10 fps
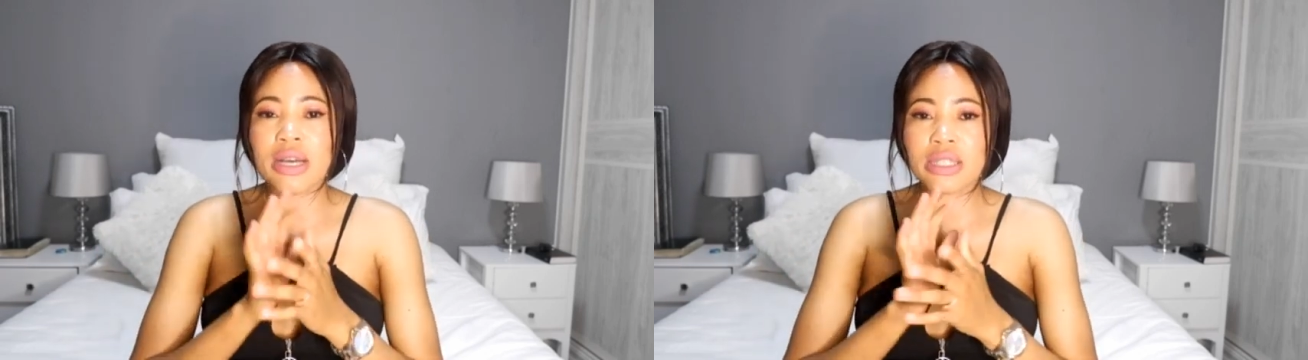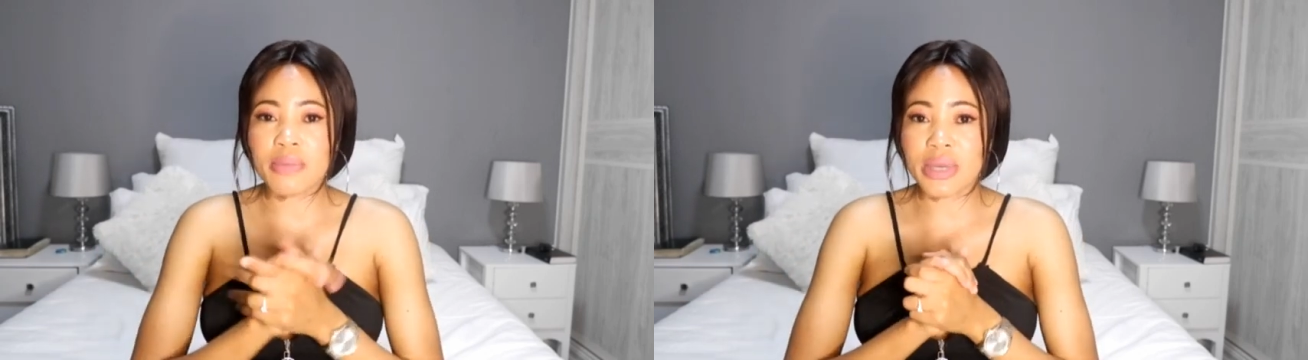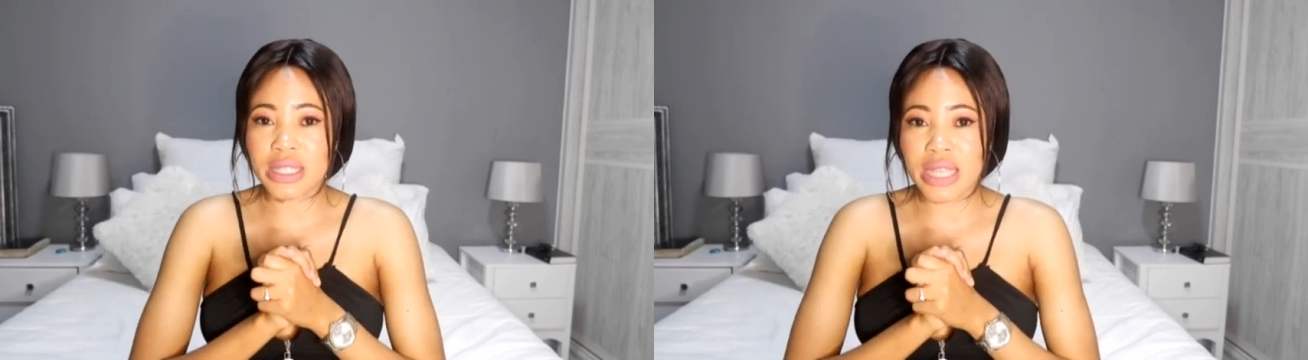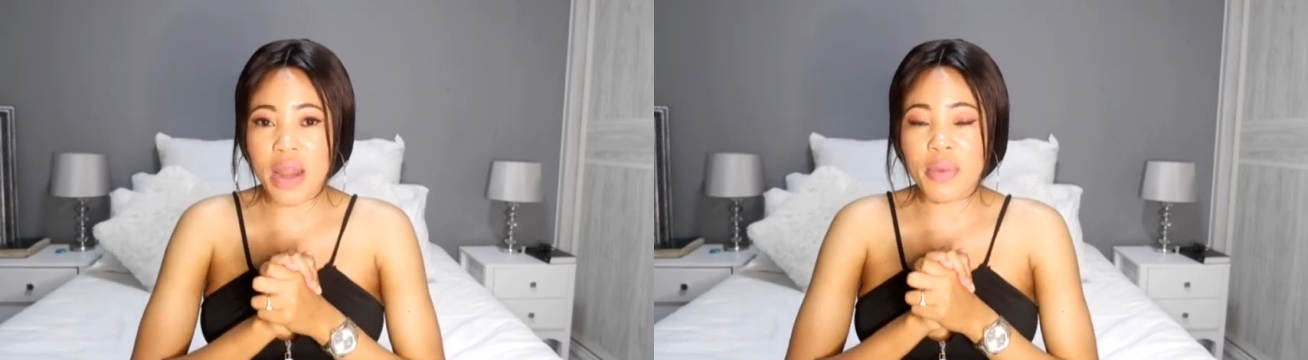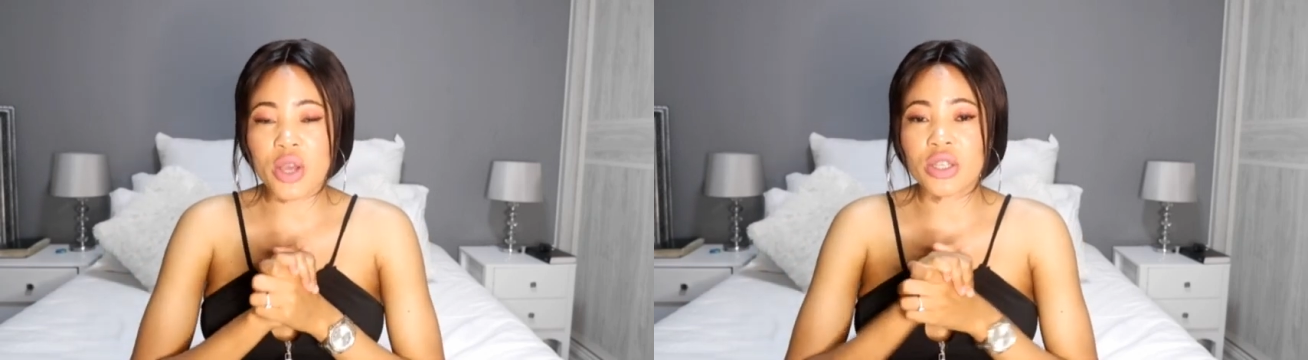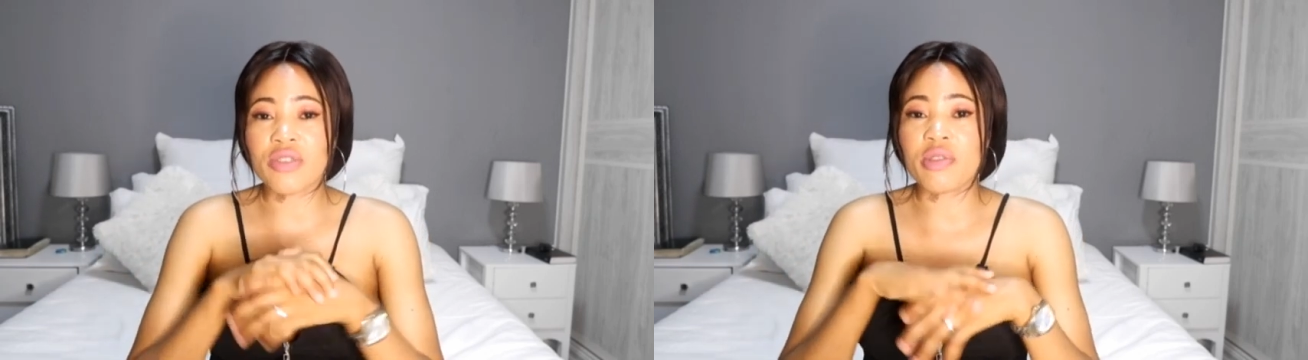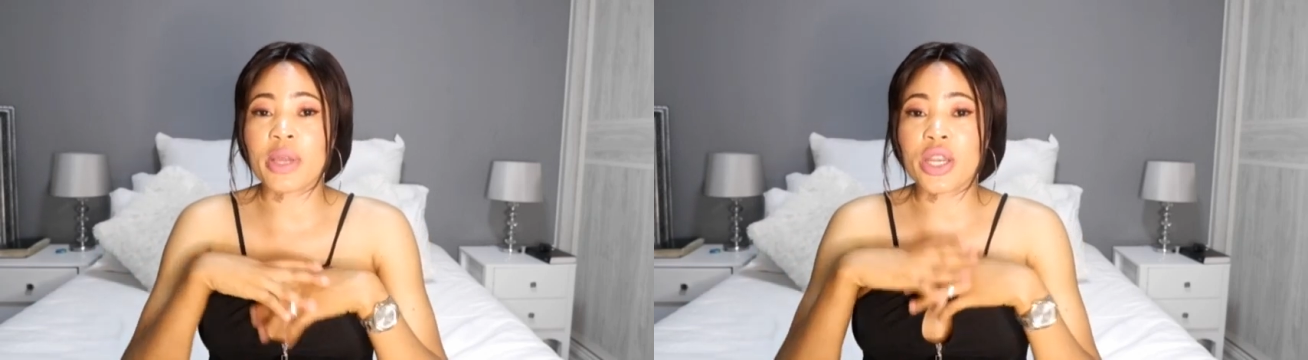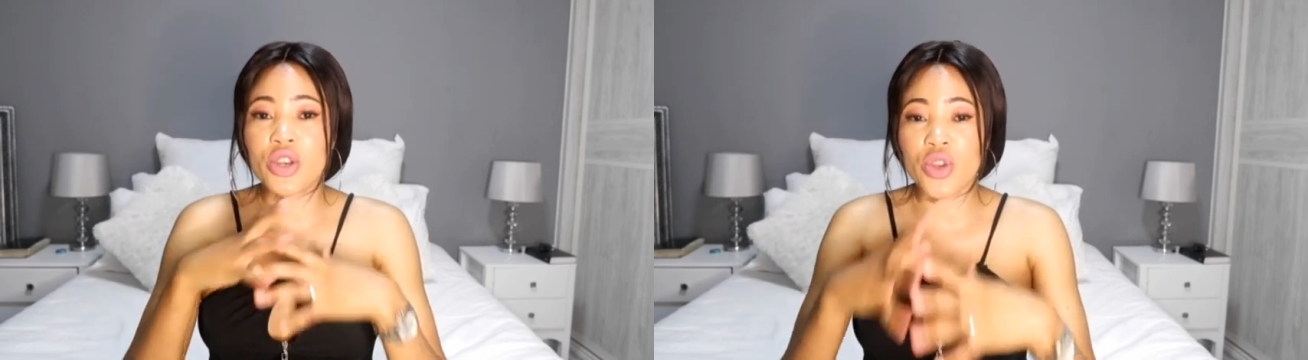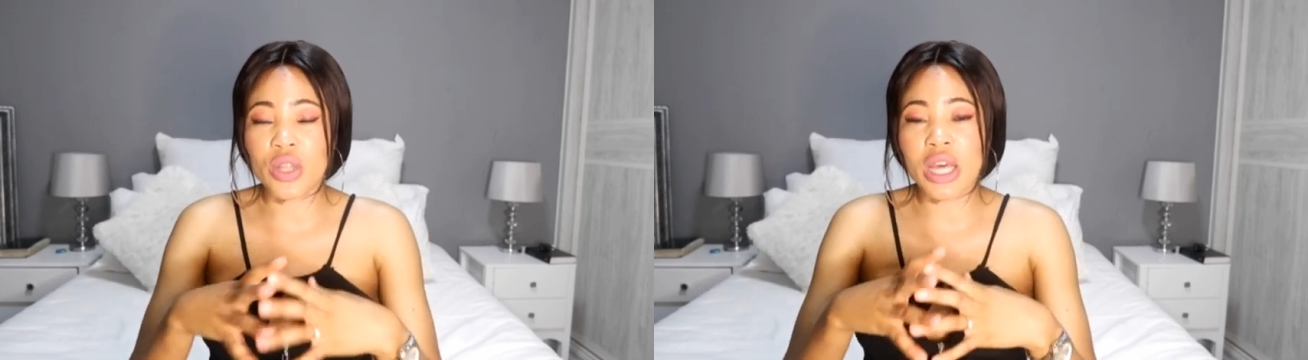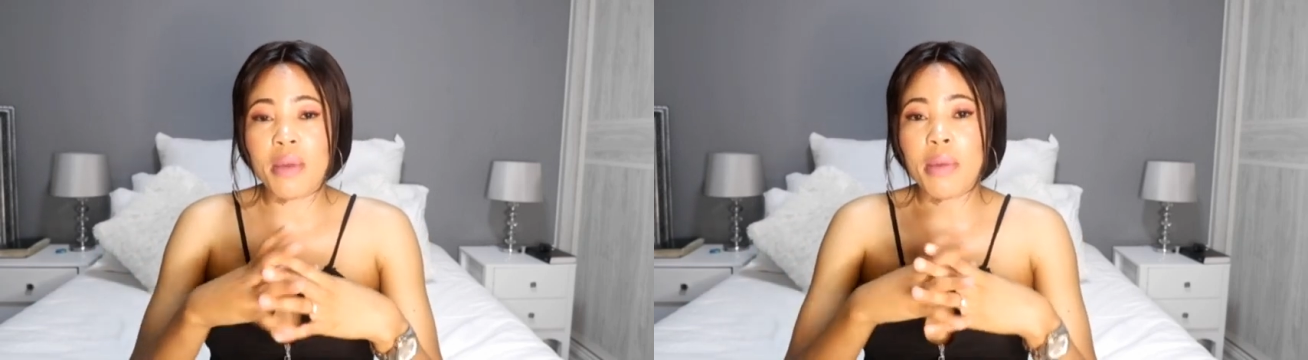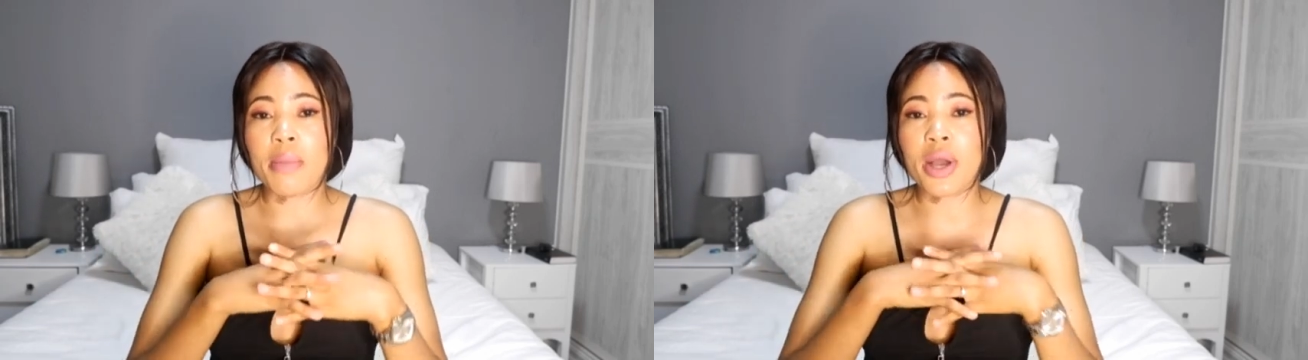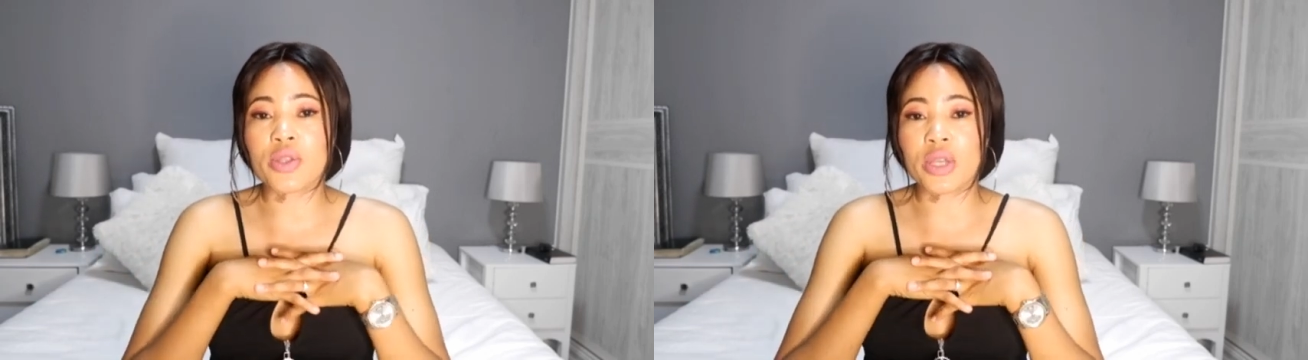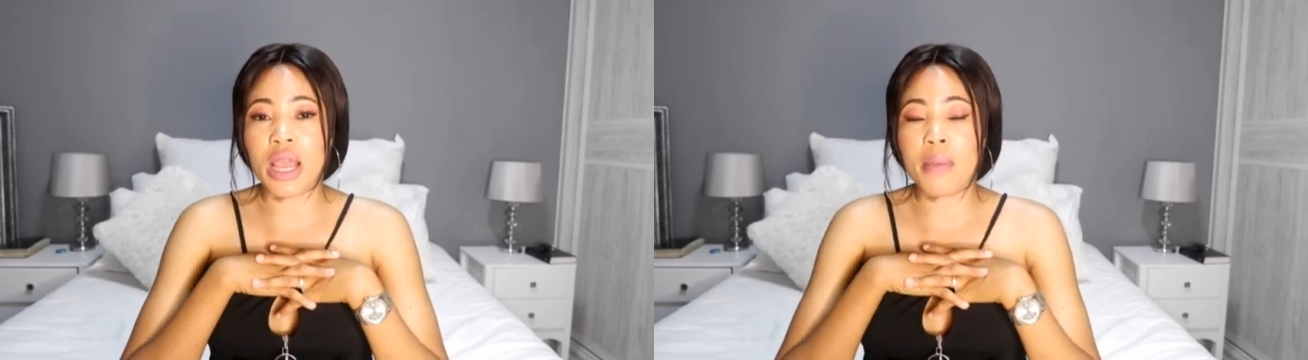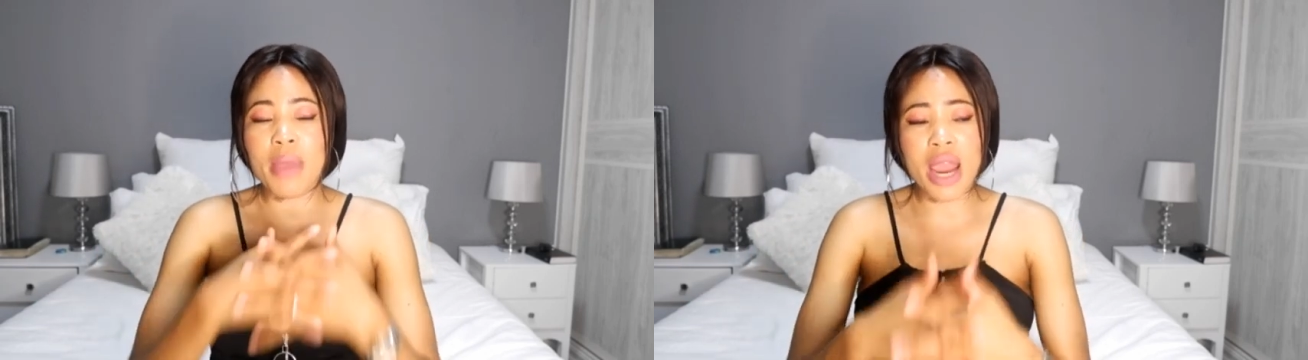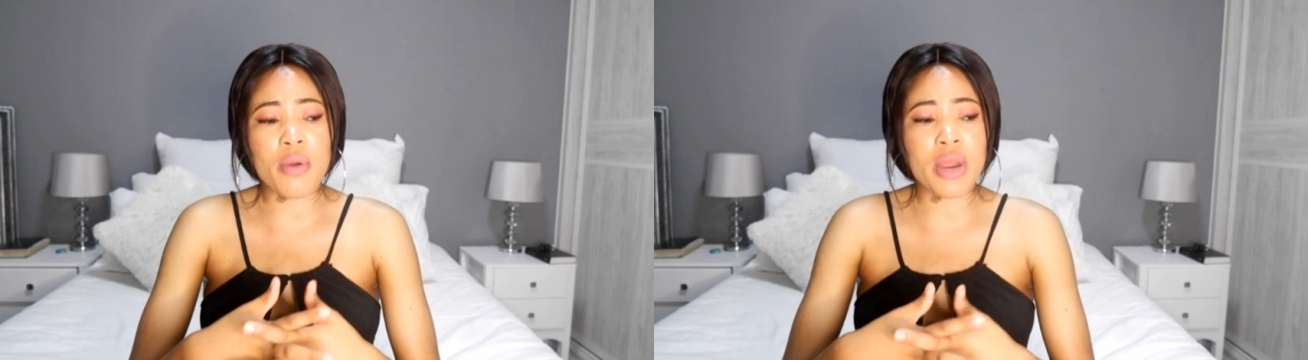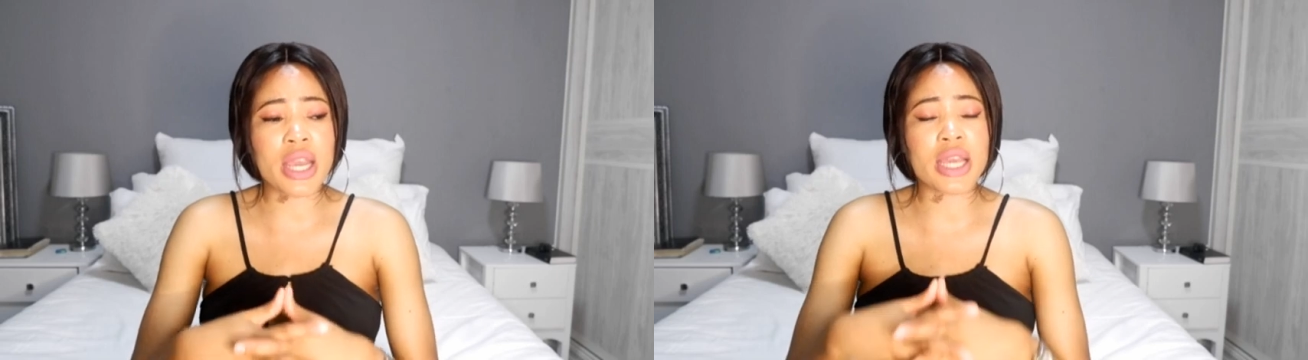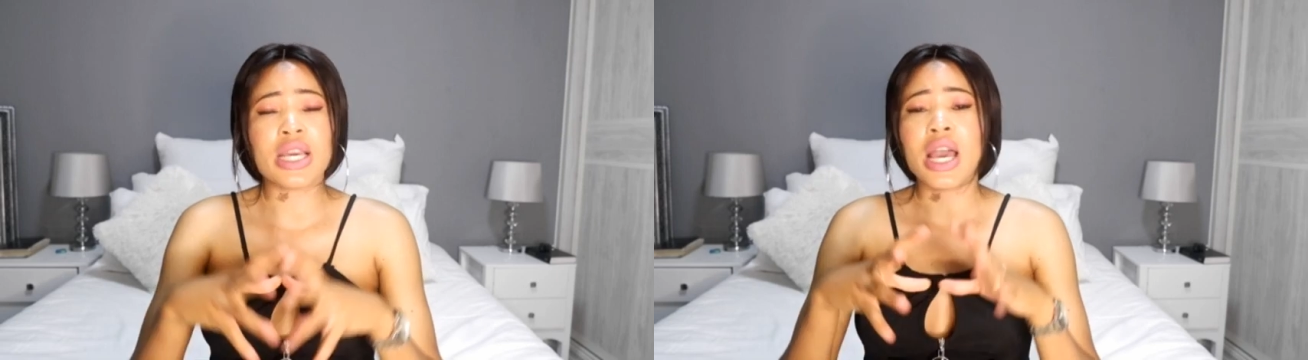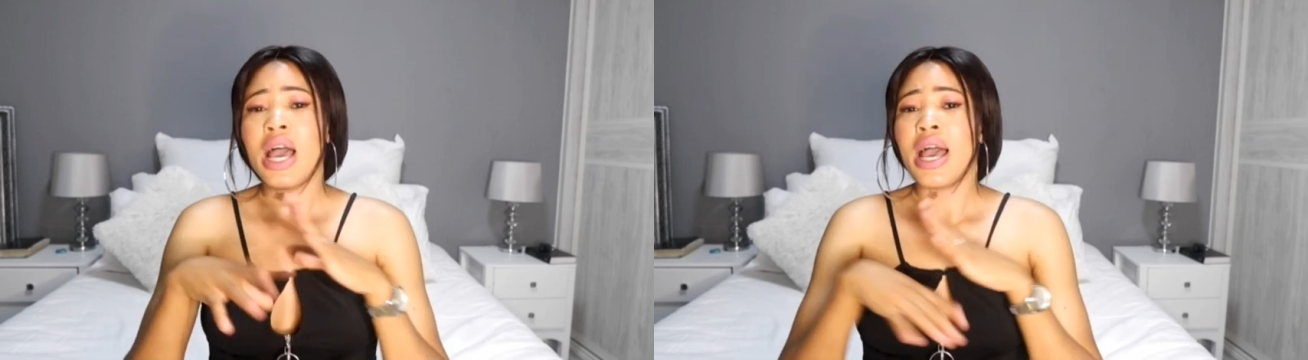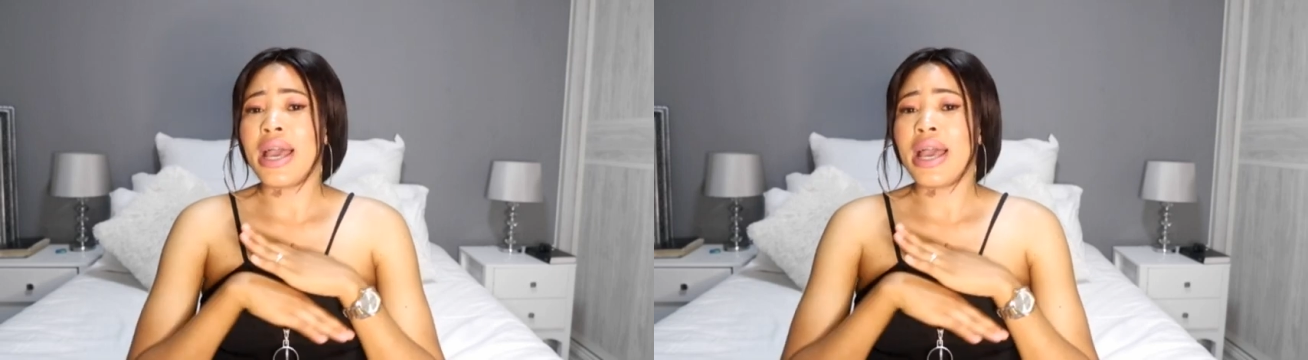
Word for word: I was a bit sad because everybody knew that I'm about to get married